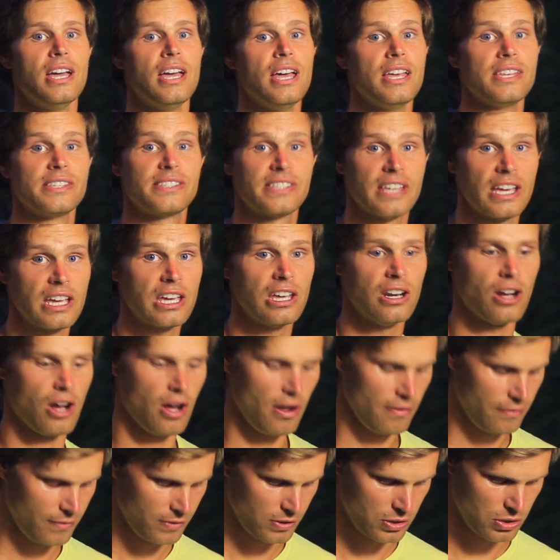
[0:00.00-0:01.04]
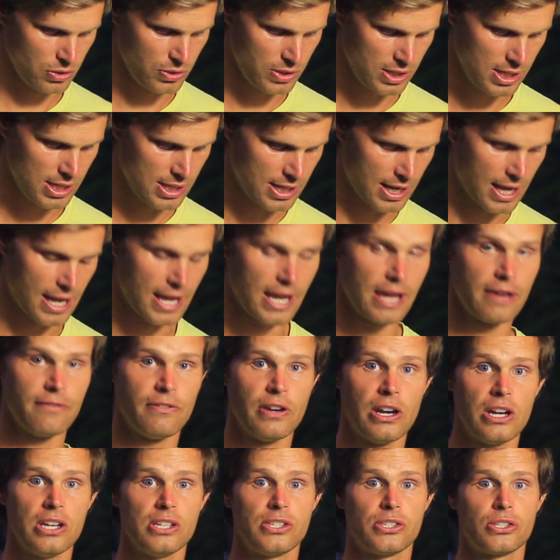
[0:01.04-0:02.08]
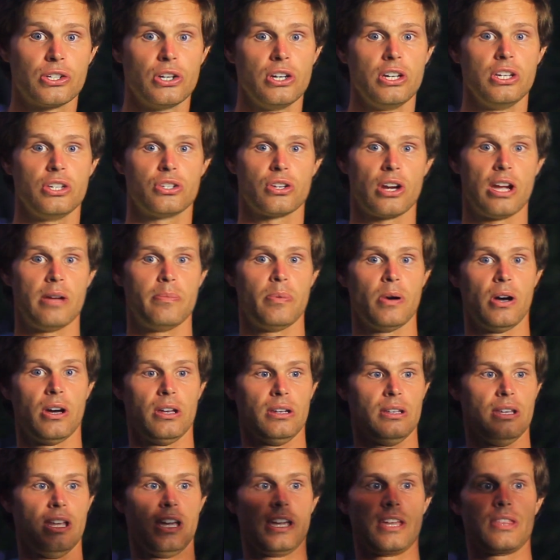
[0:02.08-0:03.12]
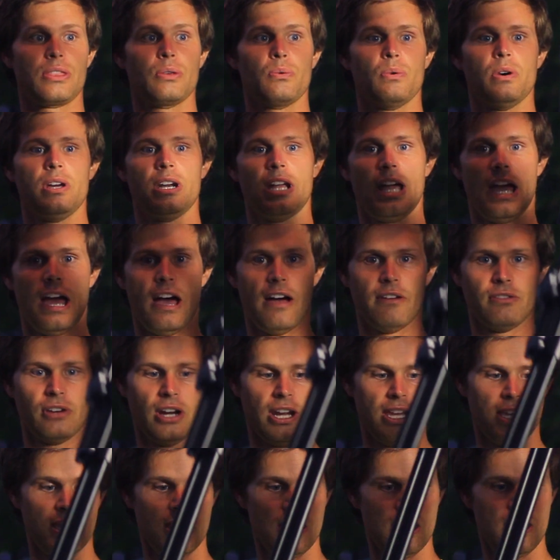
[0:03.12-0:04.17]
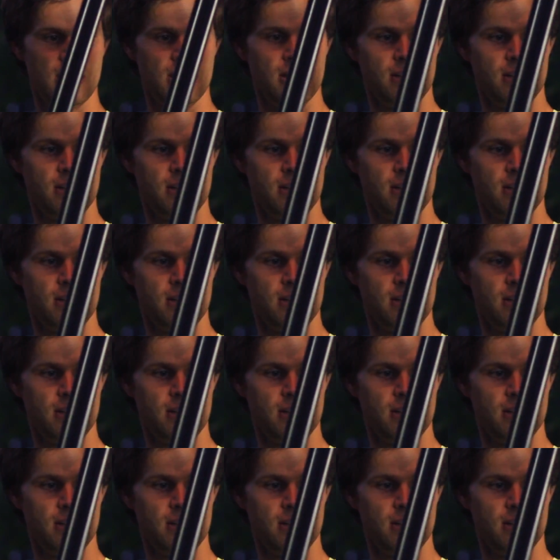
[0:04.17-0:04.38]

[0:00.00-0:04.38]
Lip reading: Second off, you need a very sturdy tripod like the one I have right here.